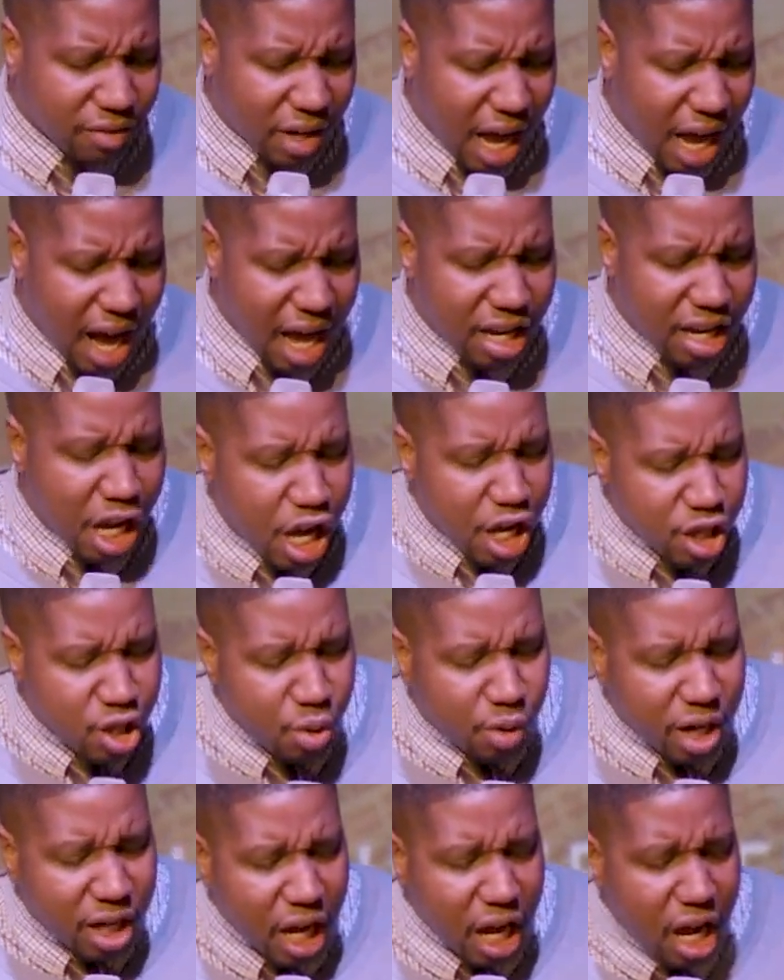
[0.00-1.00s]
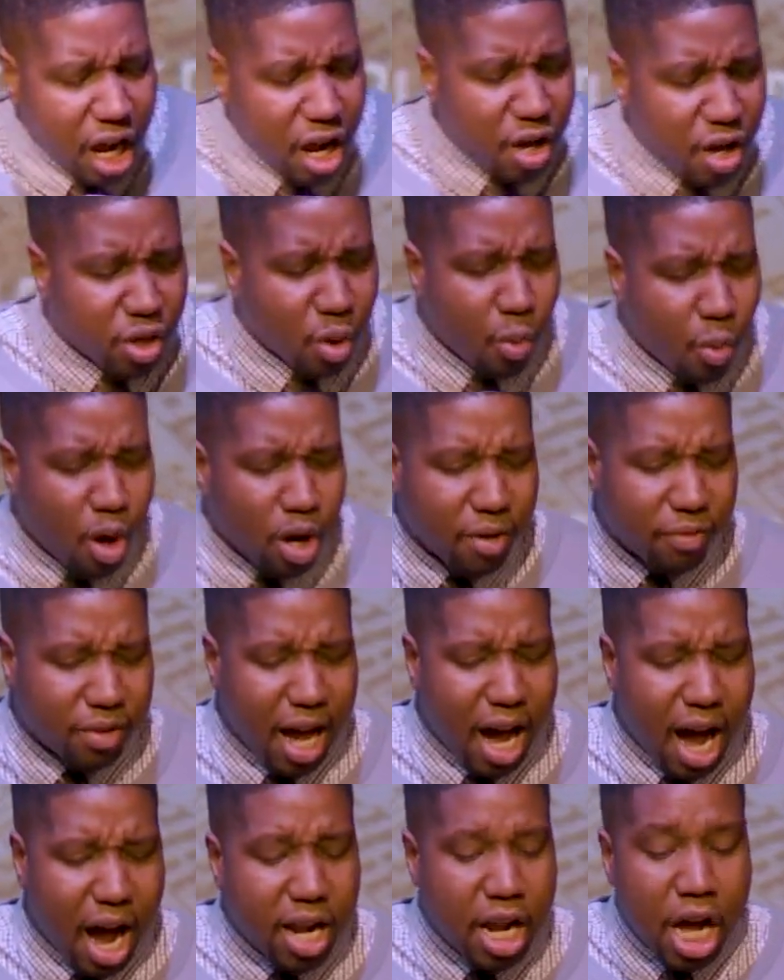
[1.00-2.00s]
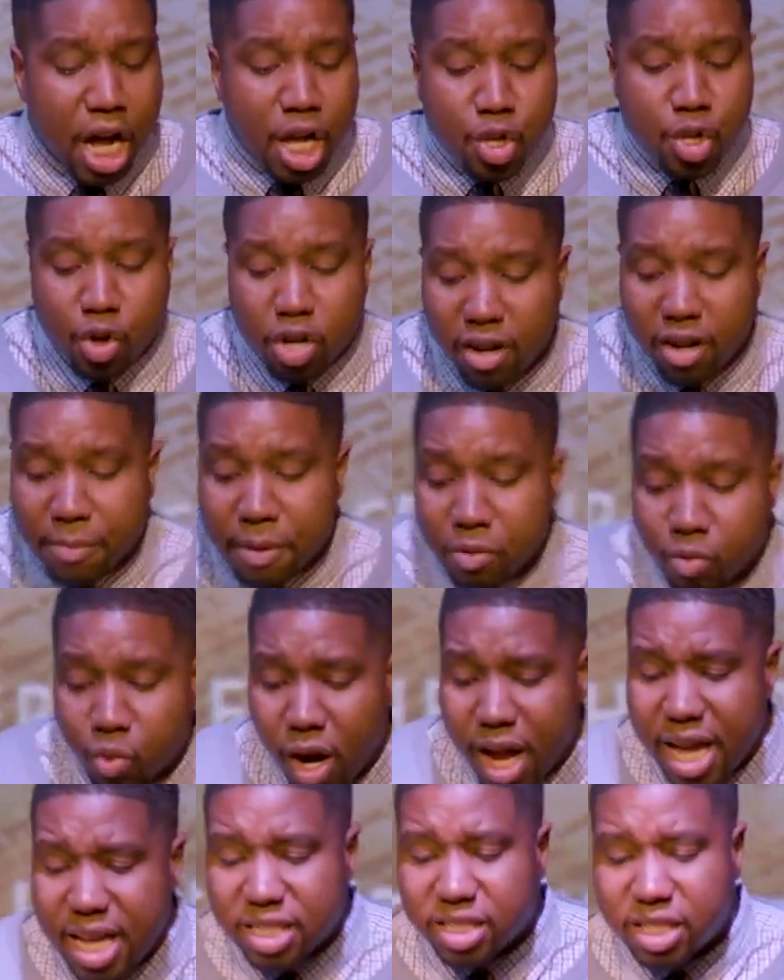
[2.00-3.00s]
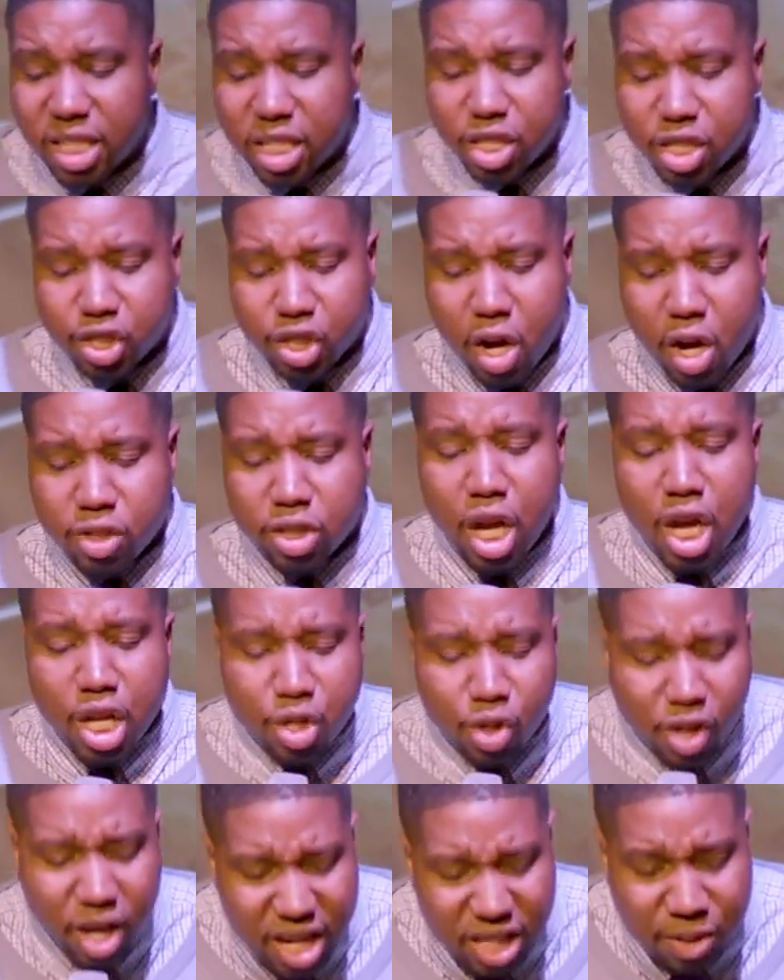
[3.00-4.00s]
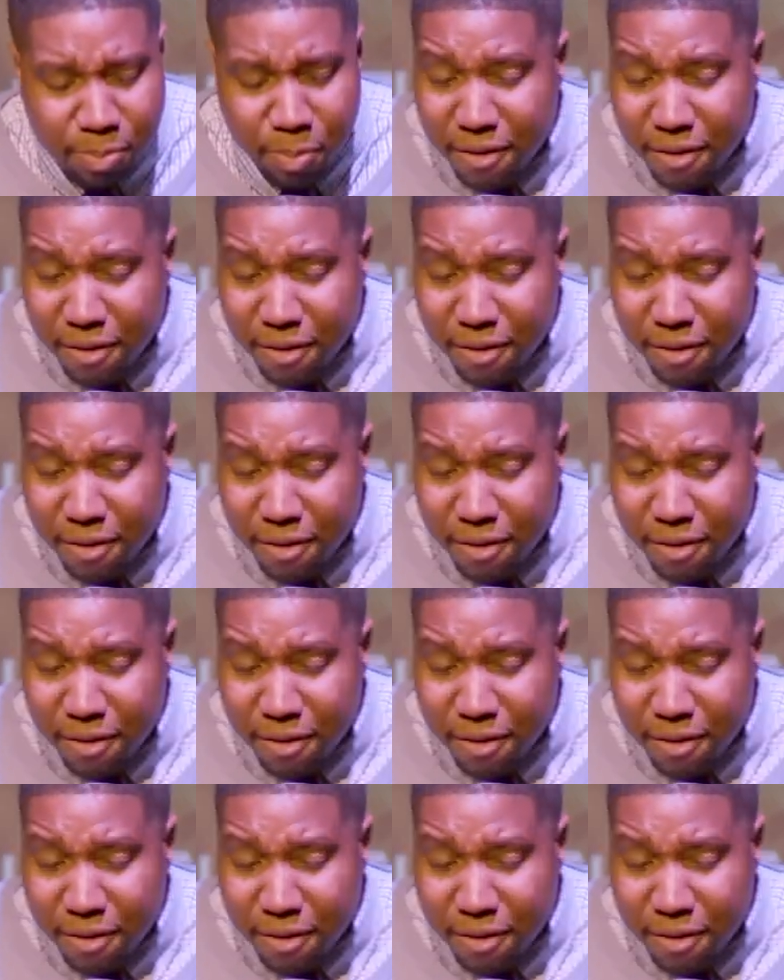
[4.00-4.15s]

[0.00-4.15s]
of God. You can hear the word of God. You could have been raised in the church. You could have